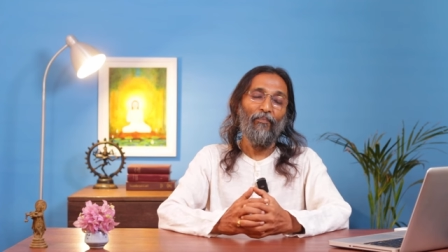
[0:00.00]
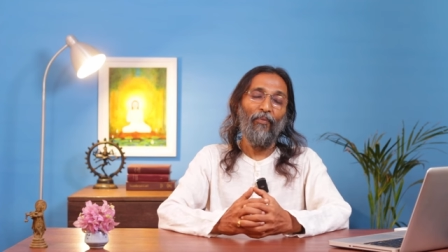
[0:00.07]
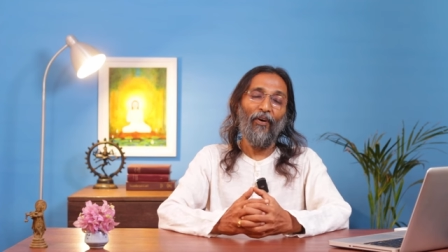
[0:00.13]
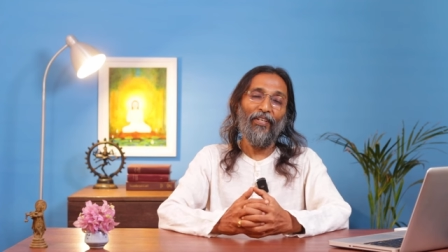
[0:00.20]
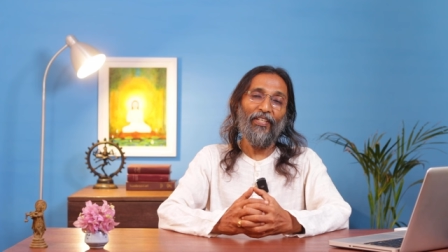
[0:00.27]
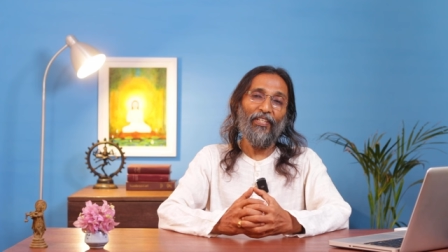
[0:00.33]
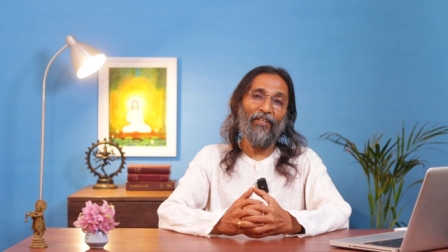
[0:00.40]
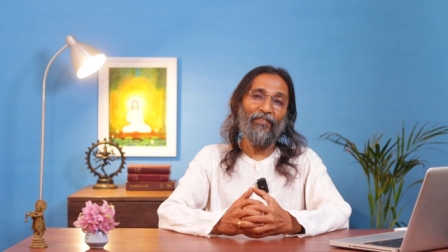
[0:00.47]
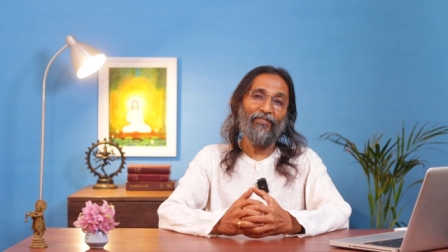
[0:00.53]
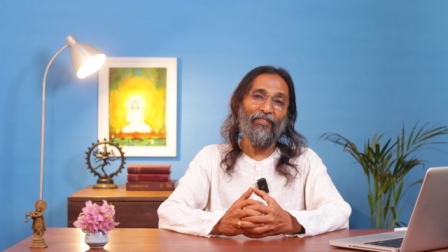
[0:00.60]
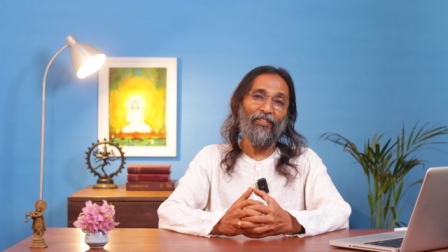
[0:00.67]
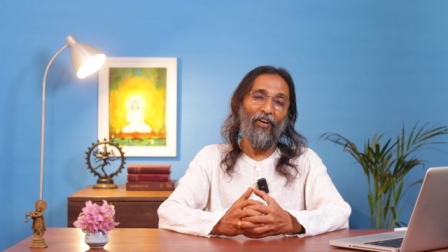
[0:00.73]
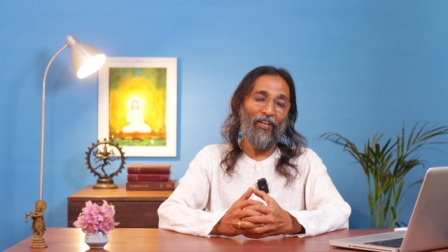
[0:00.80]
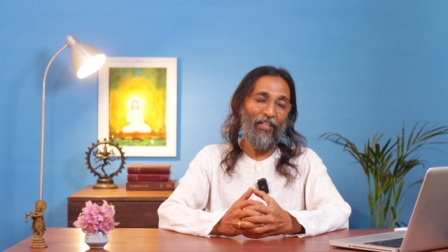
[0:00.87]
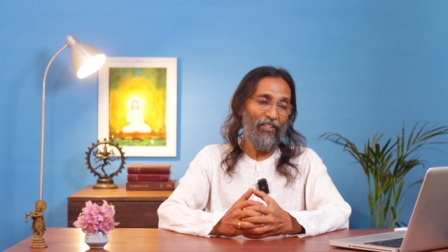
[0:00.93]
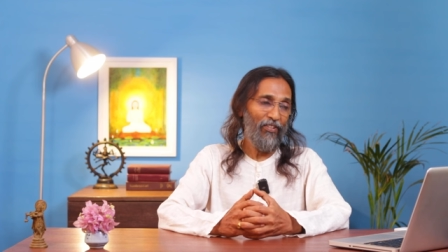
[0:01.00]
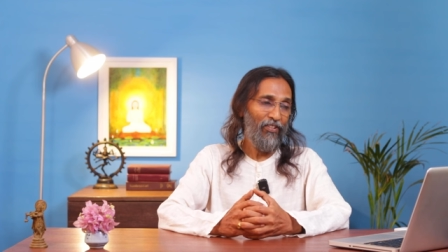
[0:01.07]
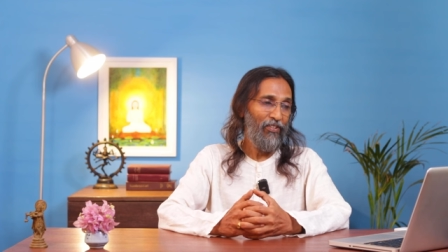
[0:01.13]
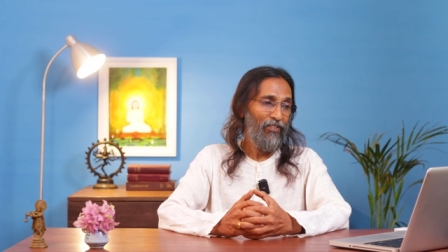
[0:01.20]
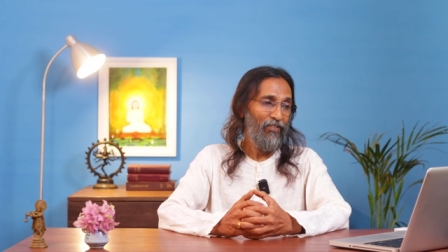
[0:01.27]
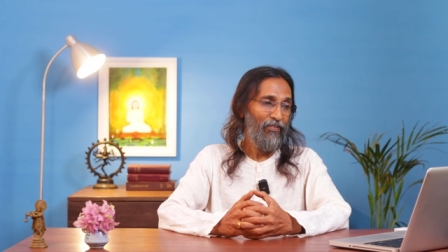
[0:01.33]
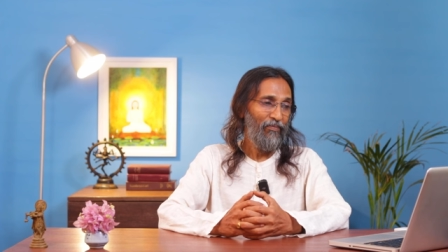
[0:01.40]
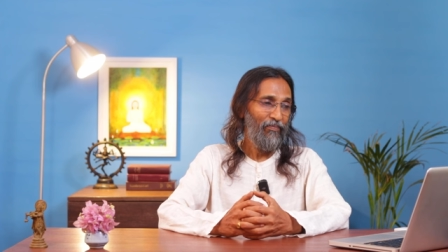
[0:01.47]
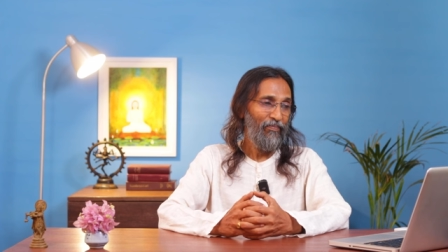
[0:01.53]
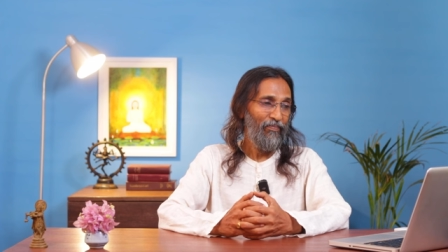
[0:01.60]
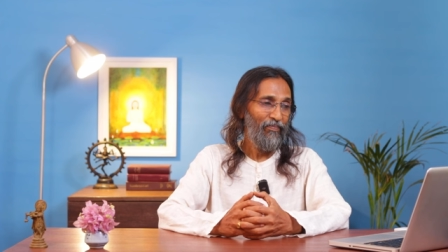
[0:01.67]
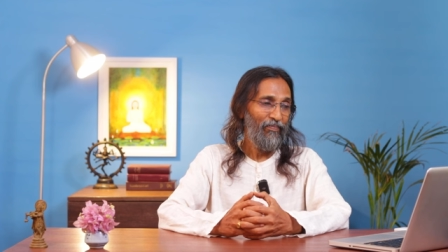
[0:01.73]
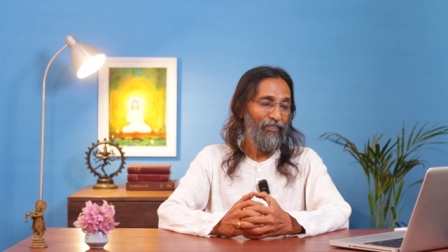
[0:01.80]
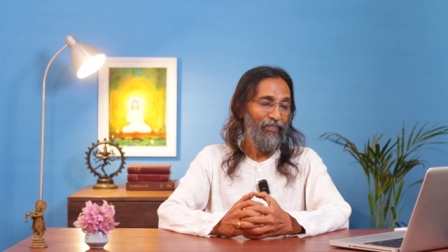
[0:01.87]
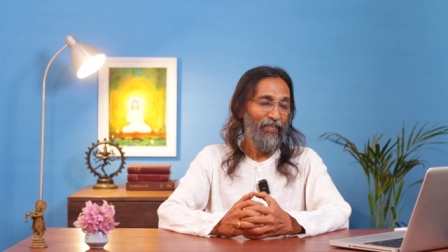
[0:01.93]
body of knowledge.
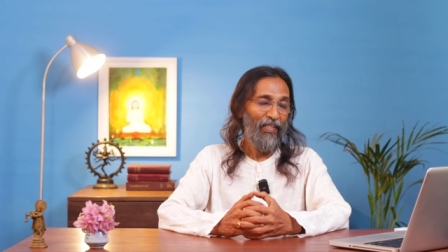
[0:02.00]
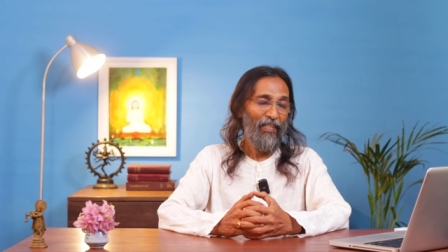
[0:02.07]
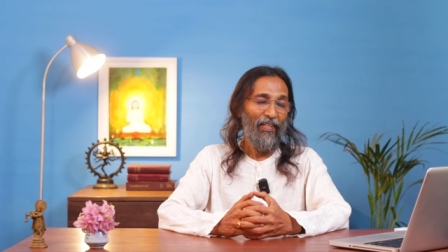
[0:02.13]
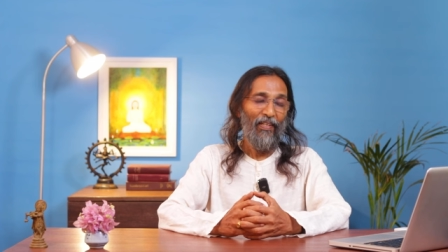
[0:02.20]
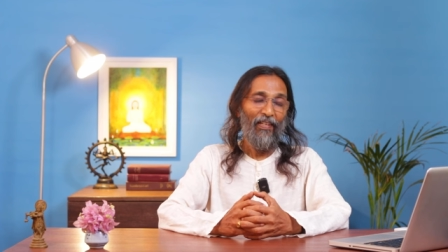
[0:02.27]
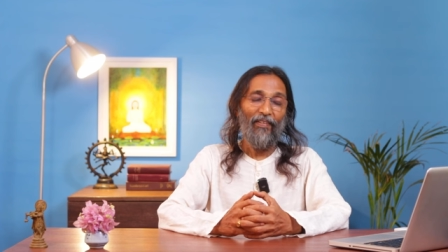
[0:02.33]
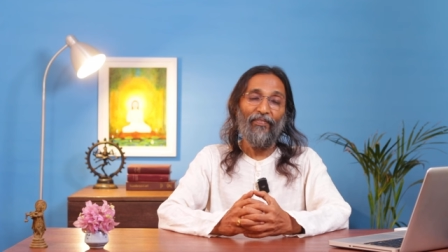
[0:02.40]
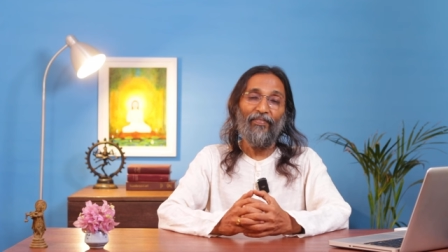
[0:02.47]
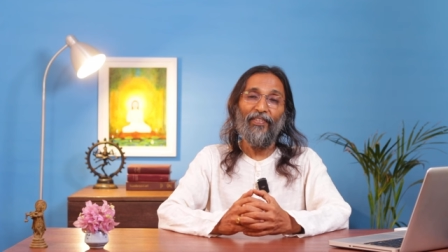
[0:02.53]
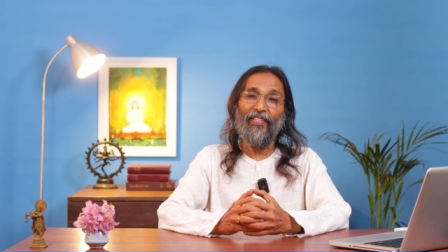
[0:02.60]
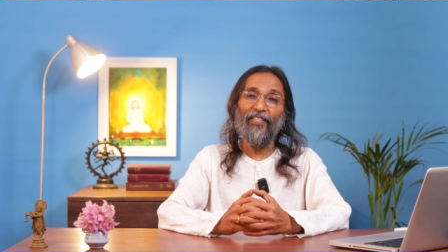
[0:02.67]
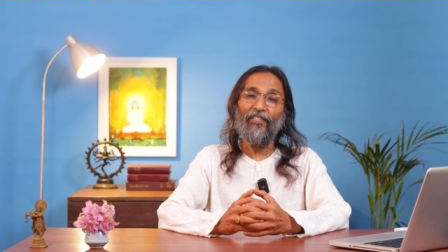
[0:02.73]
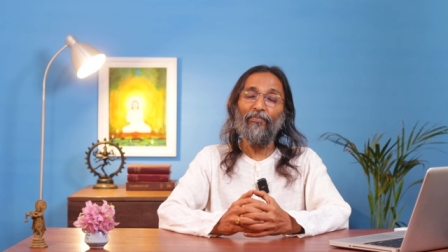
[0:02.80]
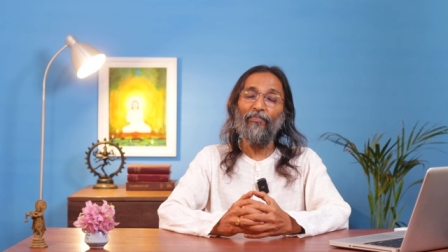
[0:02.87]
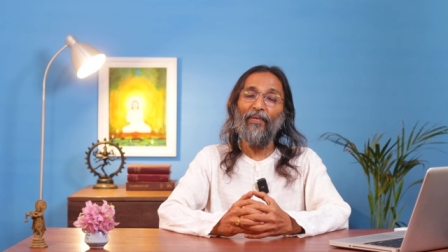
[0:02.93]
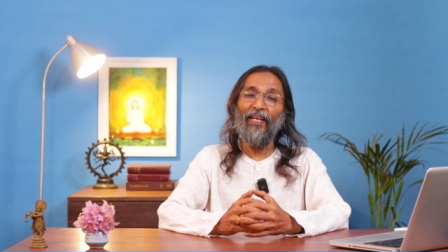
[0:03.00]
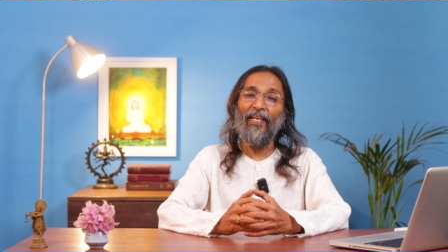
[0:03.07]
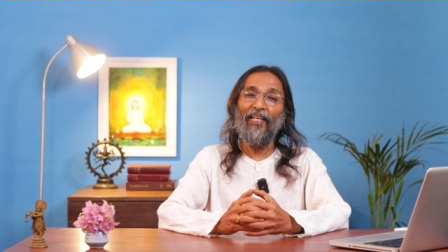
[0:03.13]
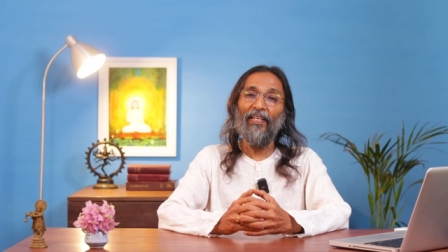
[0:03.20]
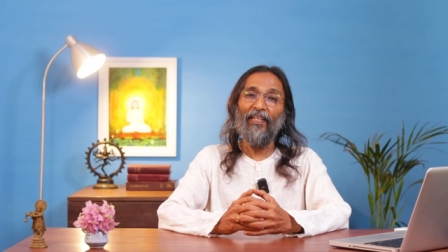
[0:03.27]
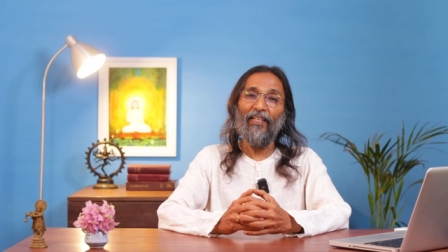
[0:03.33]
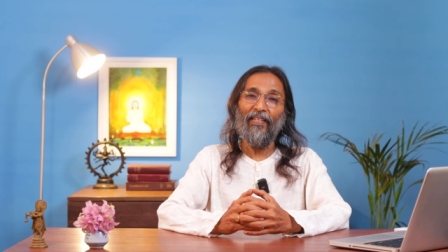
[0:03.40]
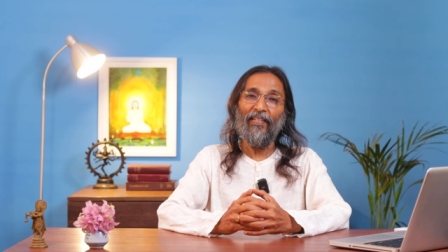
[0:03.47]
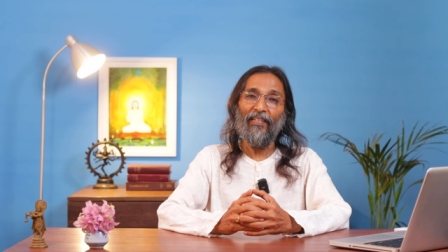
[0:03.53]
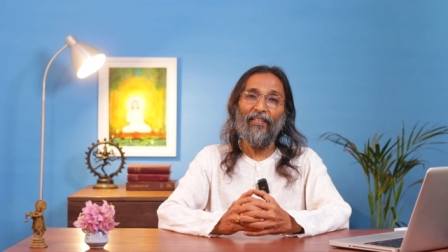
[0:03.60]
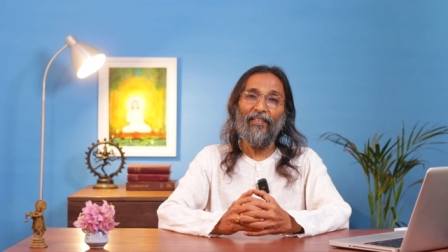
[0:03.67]
This may